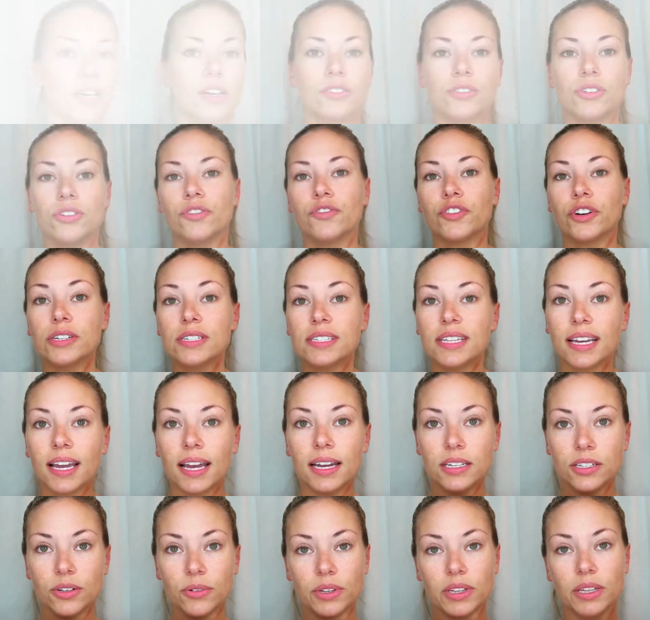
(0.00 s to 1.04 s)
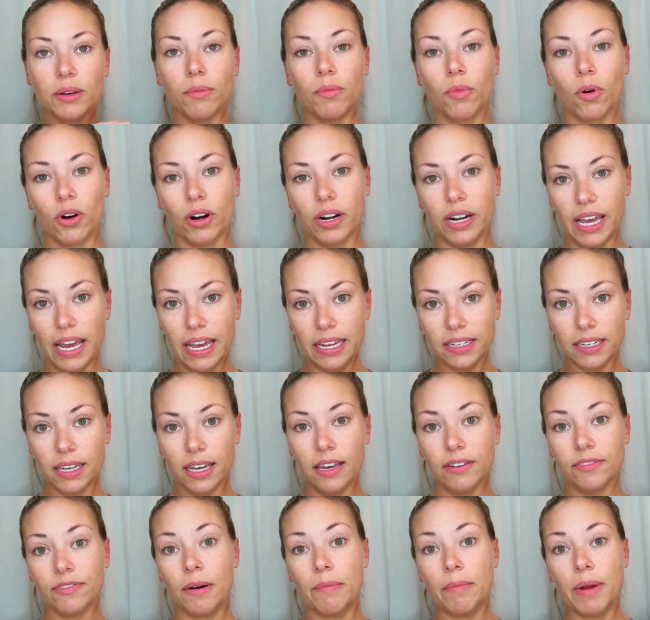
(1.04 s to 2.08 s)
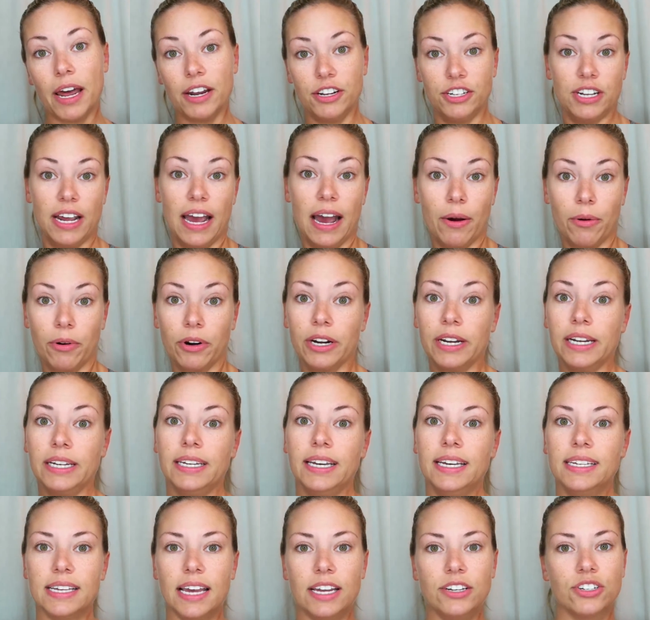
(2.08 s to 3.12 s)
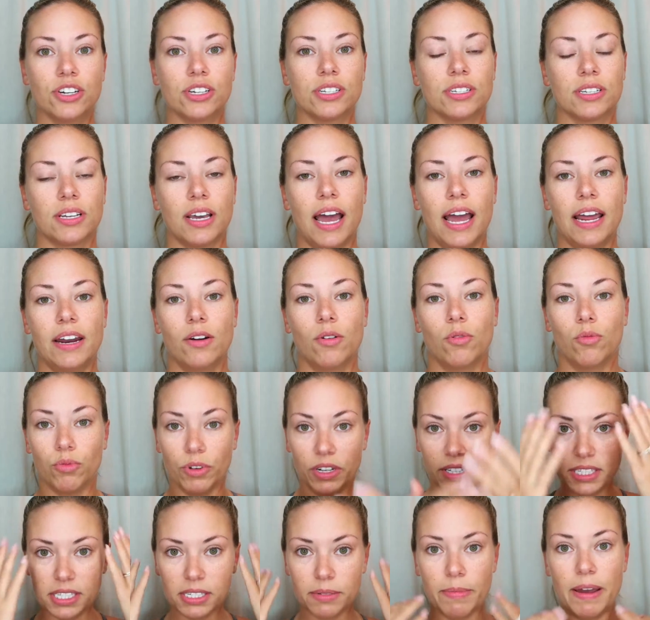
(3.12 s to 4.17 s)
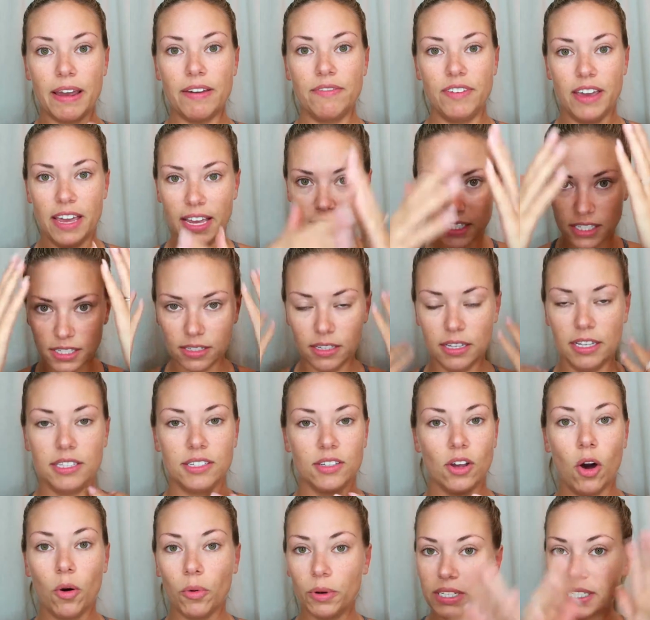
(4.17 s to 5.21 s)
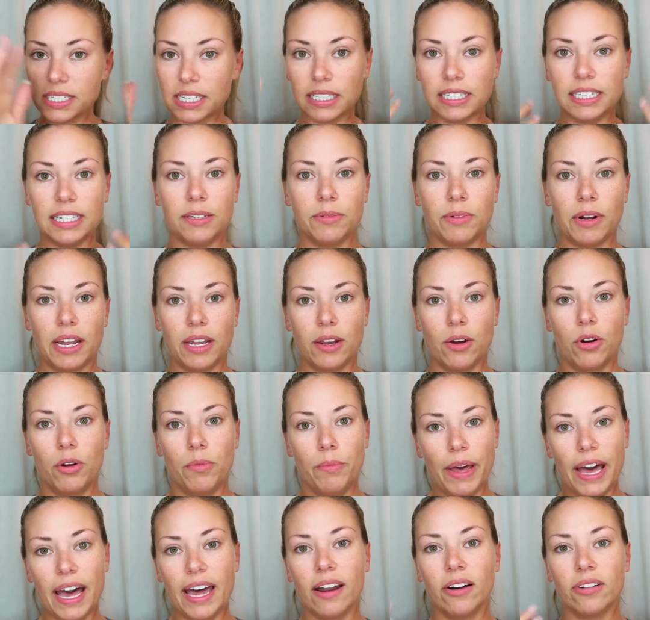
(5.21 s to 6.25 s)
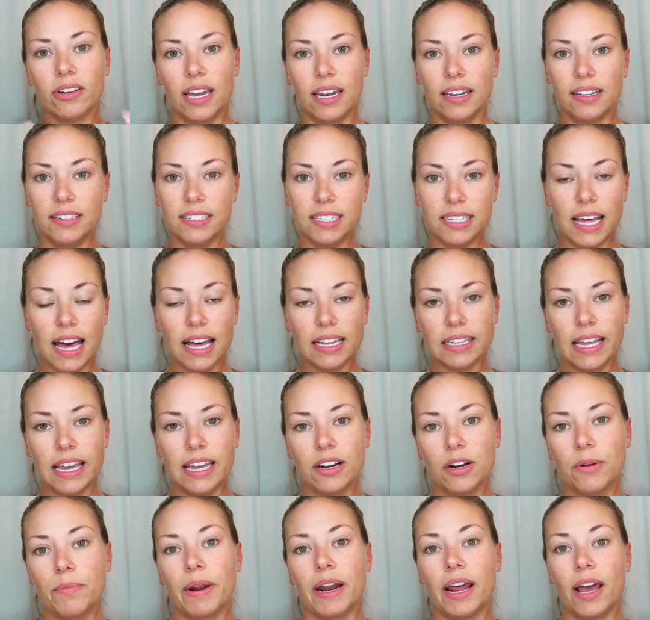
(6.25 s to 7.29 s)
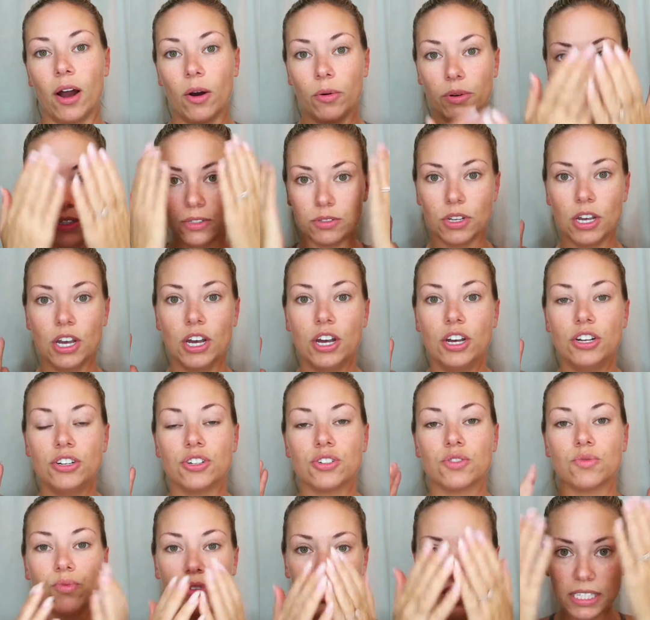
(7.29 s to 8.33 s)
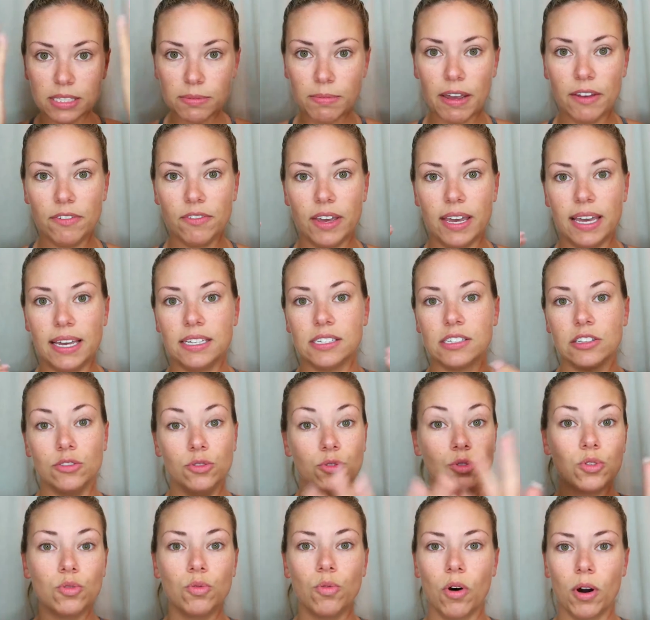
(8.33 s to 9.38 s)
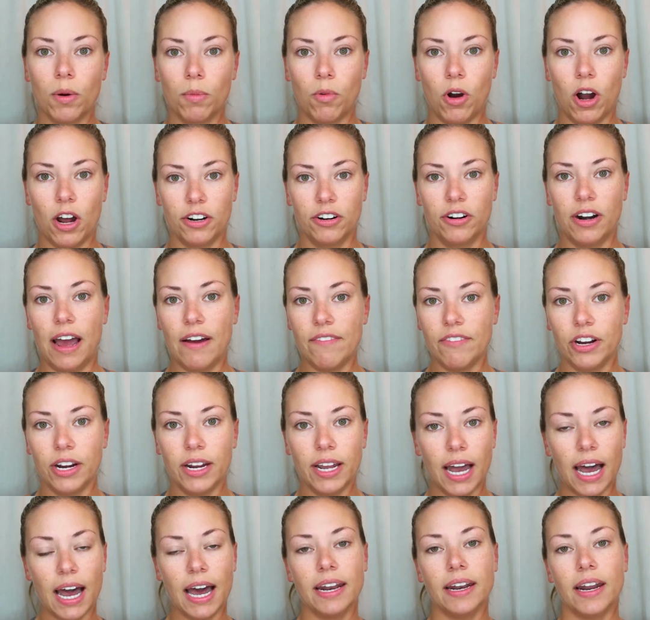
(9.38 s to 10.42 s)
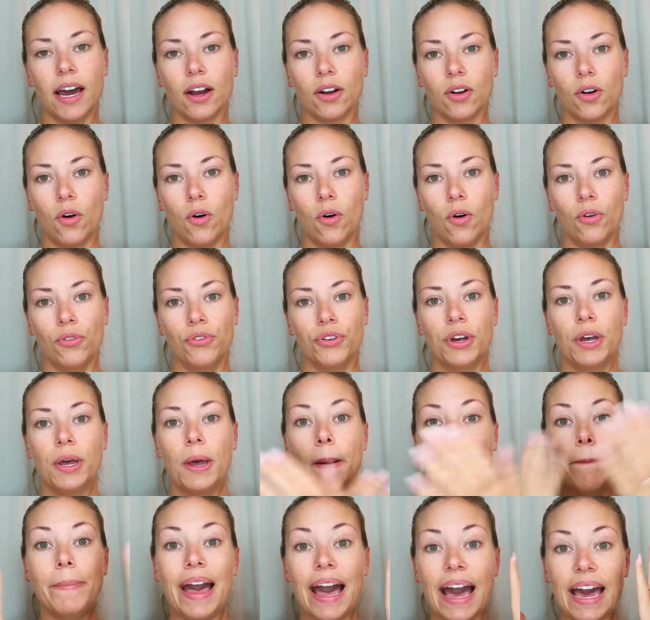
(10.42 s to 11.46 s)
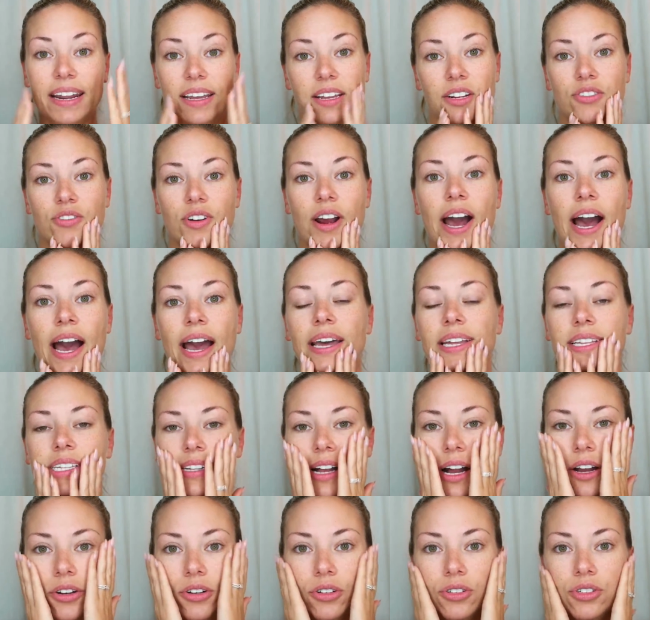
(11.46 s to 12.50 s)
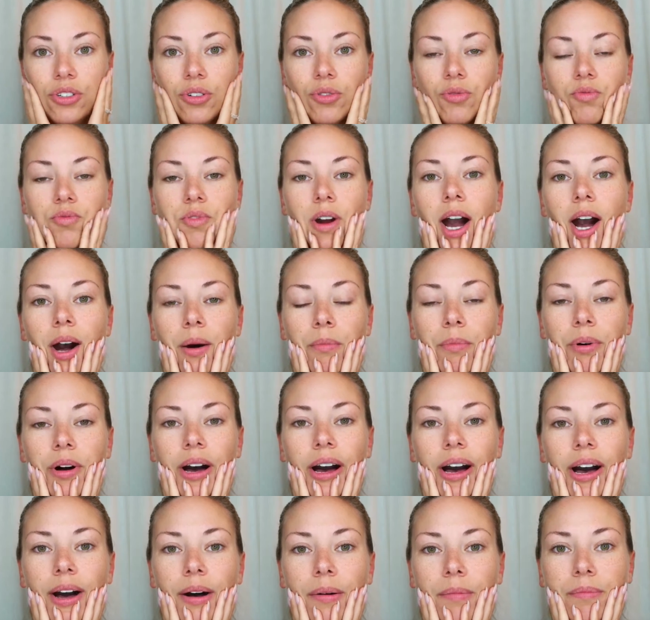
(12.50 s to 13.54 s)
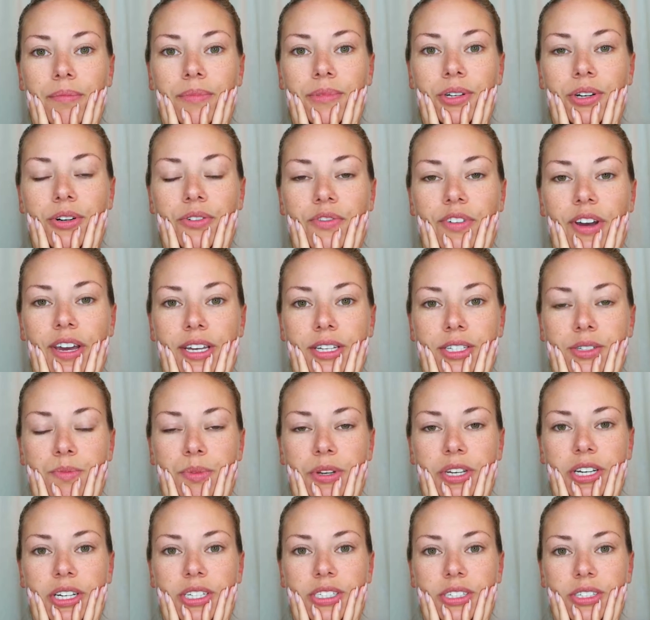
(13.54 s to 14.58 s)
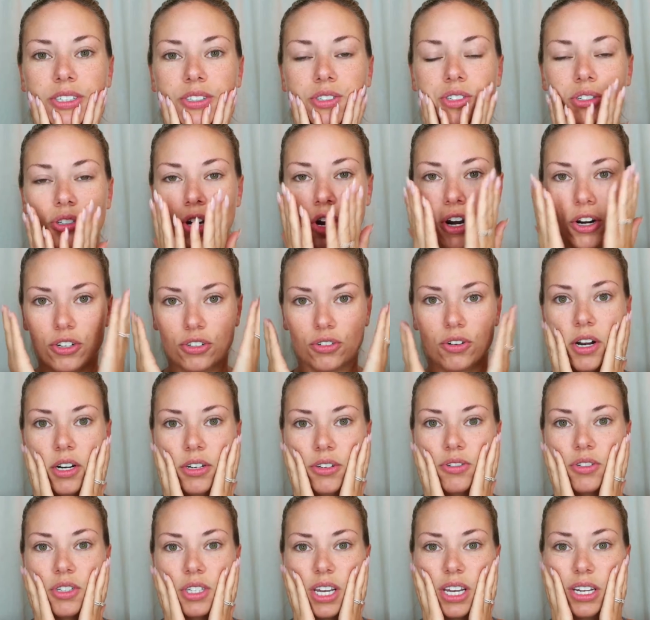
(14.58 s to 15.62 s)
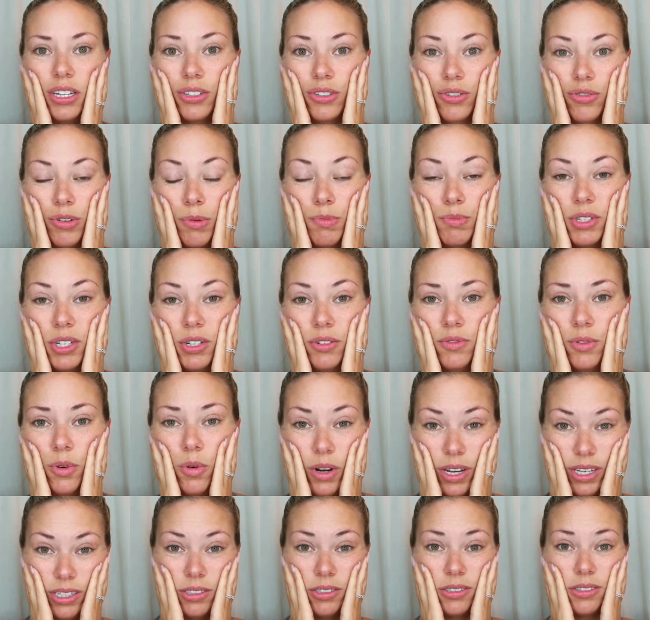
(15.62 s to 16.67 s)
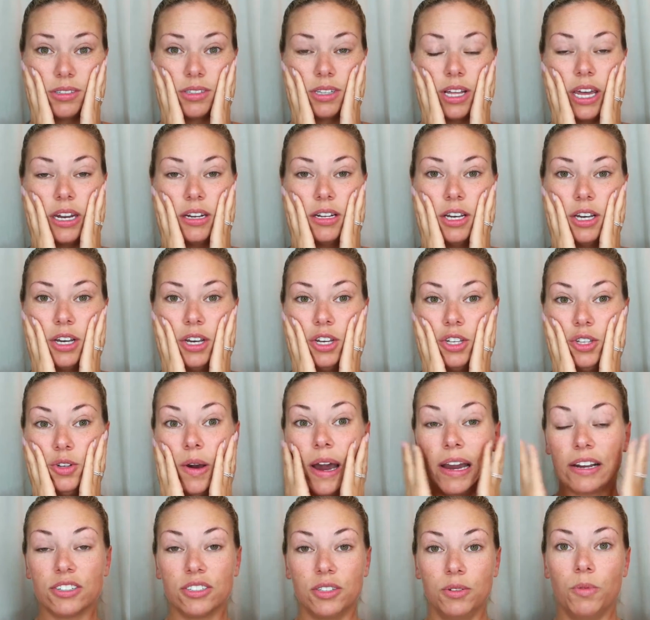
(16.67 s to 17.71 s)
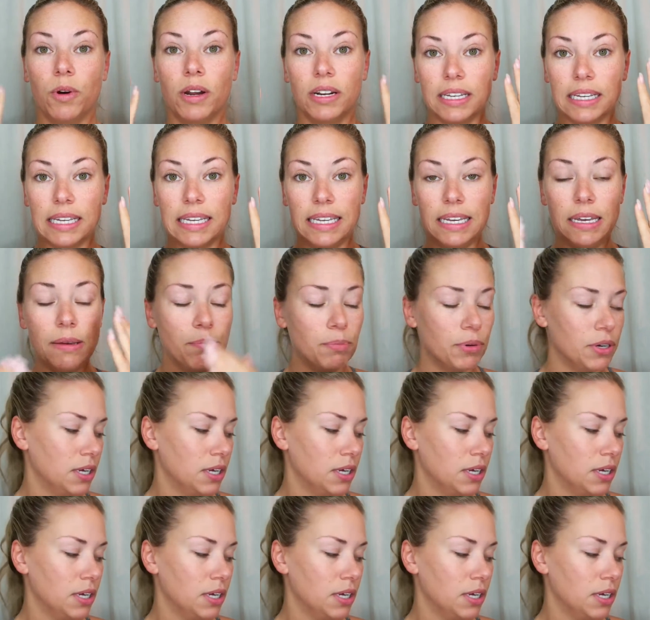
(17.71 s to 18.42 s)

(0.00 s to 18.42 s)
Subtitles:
So the first thing I do in the morning, if I'm not showering, is I just kind of rinse my face. It's always clean when I go to bed. I'll get into that later, but I always just rinse my face, lukewarm water, not very hot, not cold. Pat it dry. It's not good to rub your face because it's just harsher on your skin and strips it of oils that you actually want to keep.